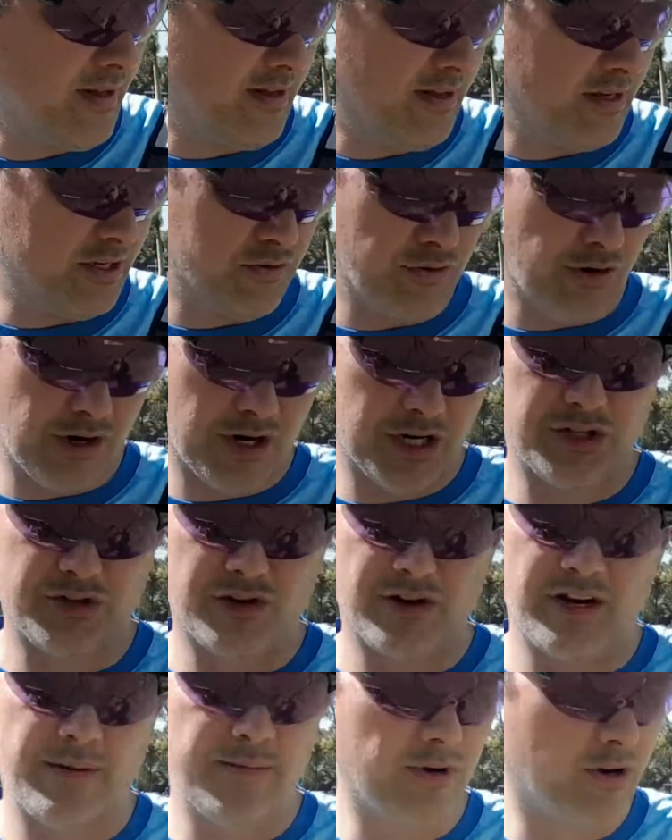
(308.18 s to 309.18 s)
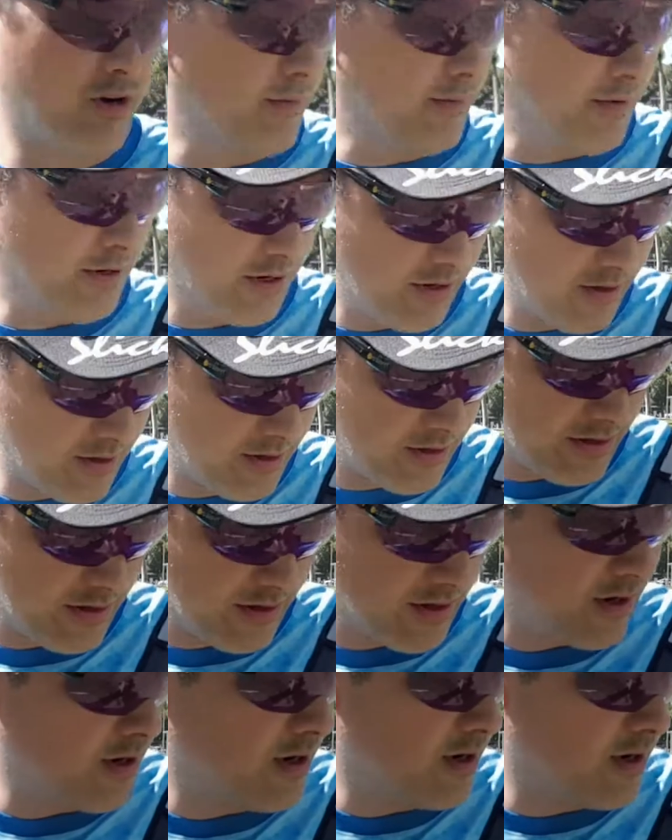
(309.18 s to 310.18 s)
riser and limb combo
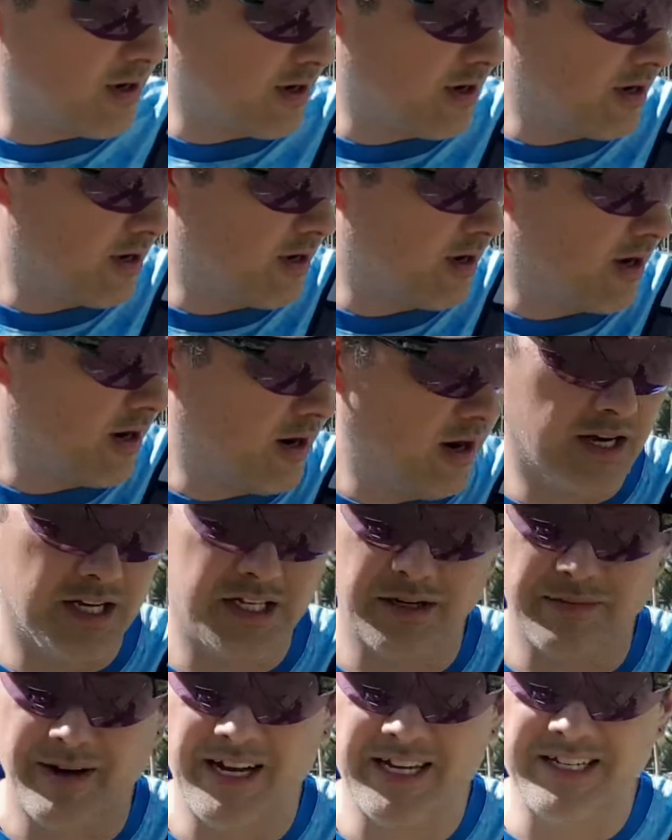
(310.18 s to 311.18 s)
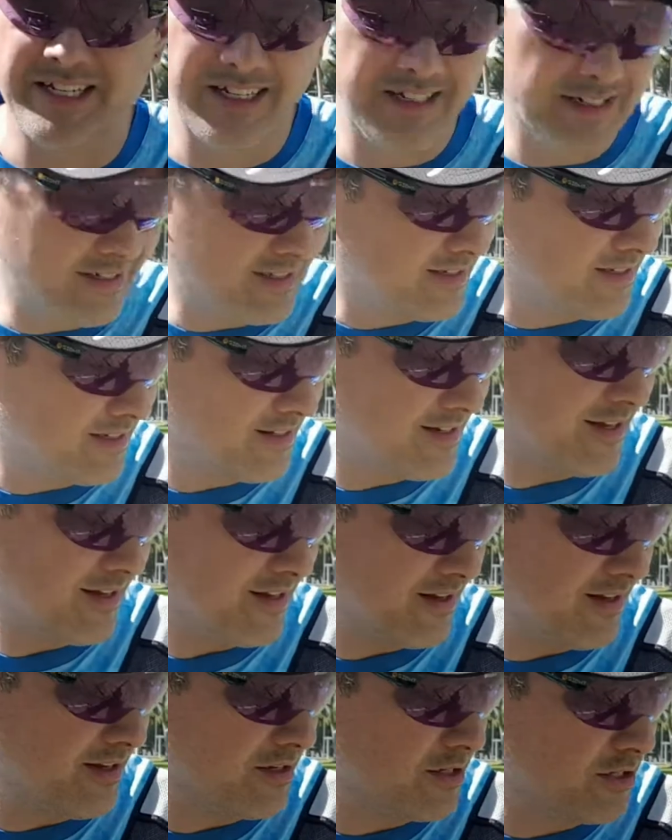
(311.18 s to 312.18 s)
is amazing.
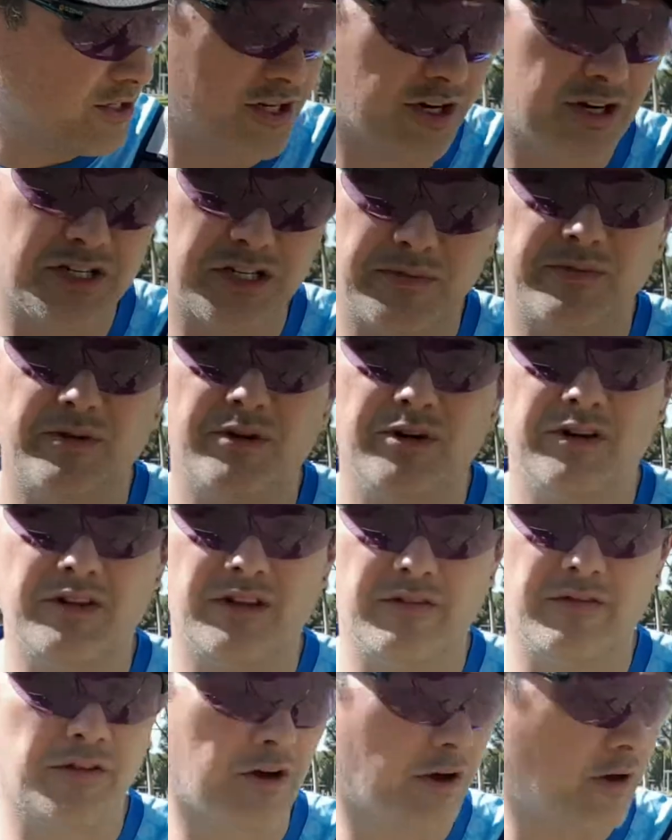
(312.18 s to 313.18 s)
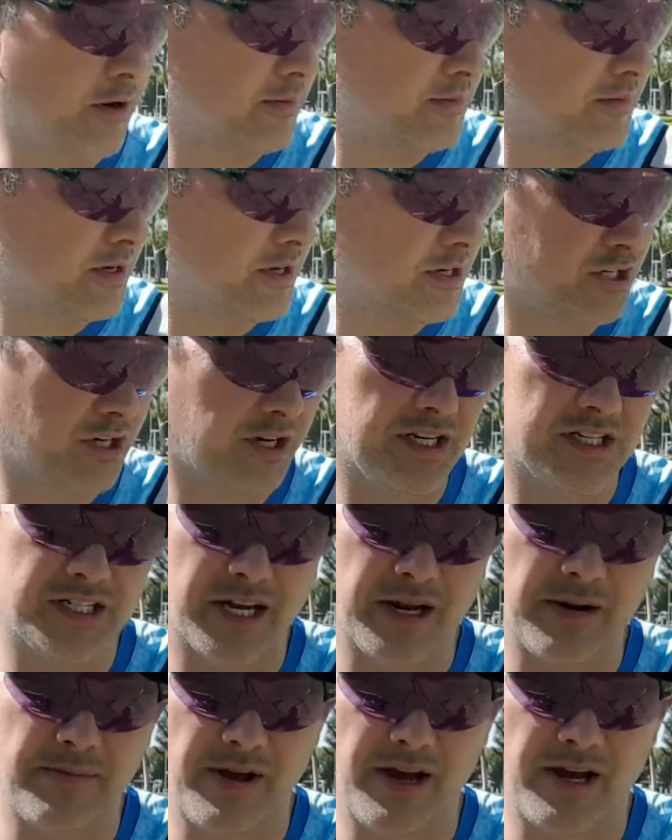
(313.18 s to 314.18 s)
It's so smooth, even though I'm shooting
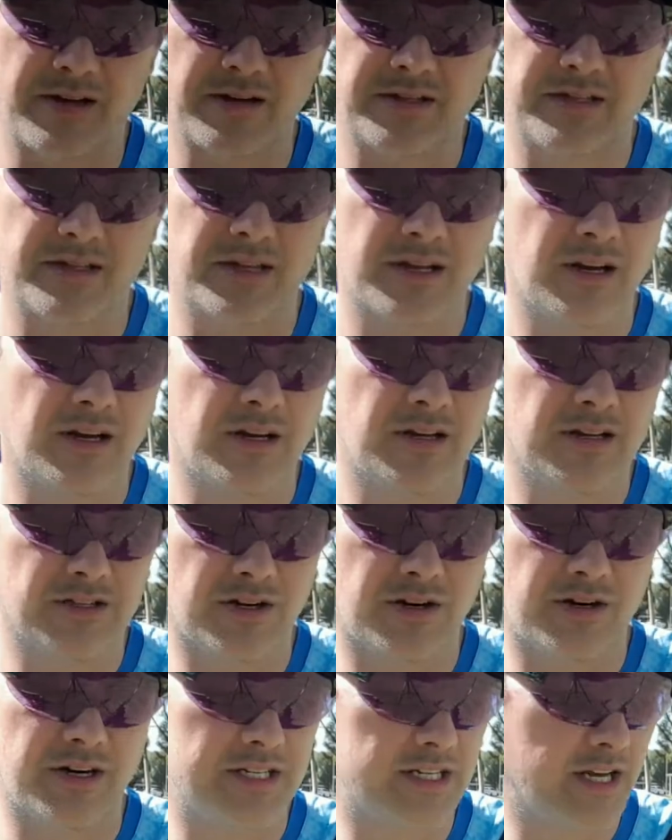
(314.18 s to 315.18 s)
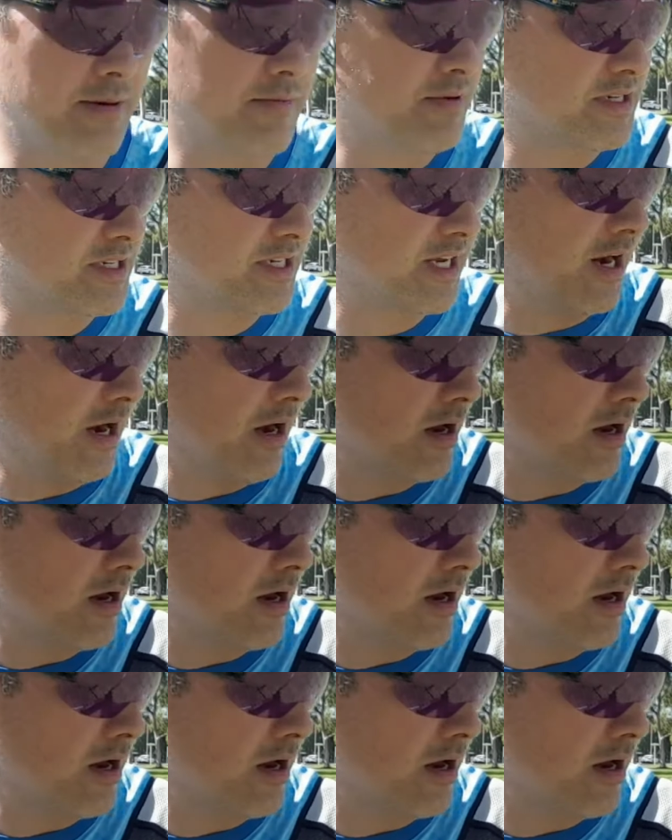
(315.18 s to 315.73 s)
10%